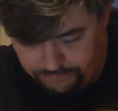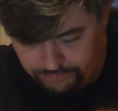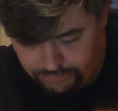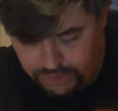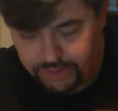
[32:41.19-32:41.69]

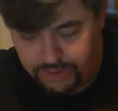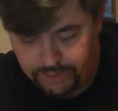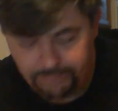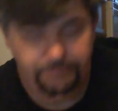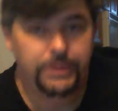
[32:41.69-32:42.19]
There you go.
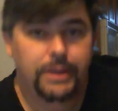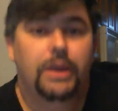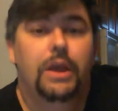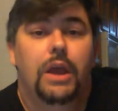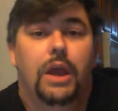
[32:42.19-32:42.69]

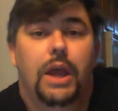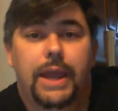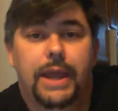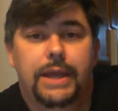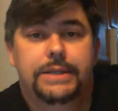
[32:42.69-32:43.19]

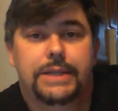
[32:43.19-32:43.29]
And